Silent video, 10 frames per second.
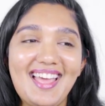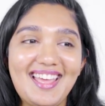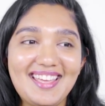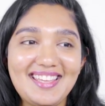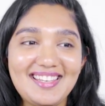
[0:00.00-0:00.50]

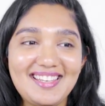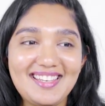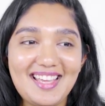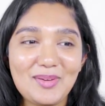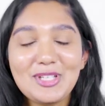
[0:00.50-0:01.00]

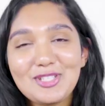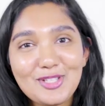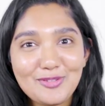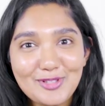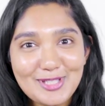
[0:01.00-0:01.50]
and I went
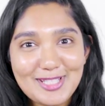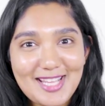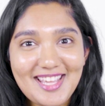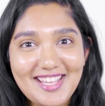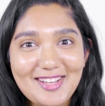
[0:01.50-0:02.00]
into the first
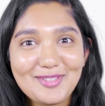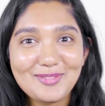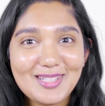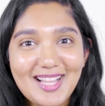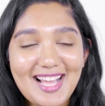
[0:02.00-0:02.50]
day
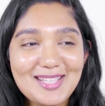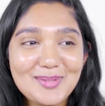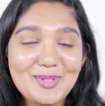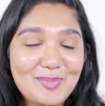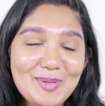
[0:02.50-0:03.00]
of
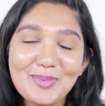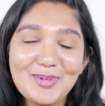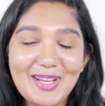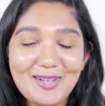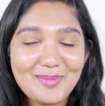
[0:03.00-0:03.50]
class with a
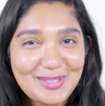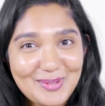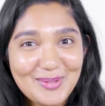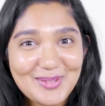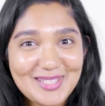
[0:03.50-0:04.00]
pimple right on my
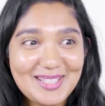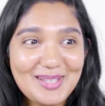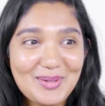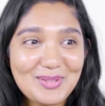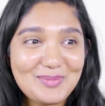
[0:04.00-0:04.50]
nose, and
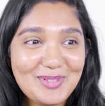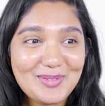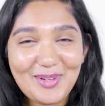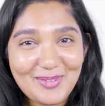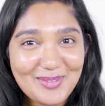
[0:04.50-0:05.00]
they called me
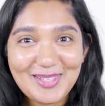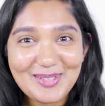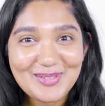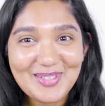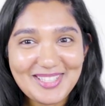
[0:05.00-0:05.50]
Rudolph the
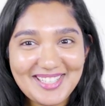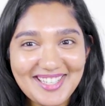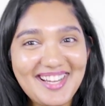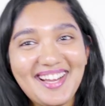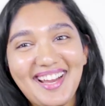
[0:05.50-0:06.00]
Red-Nosed
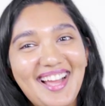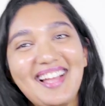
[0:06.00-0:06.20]
Reindeer.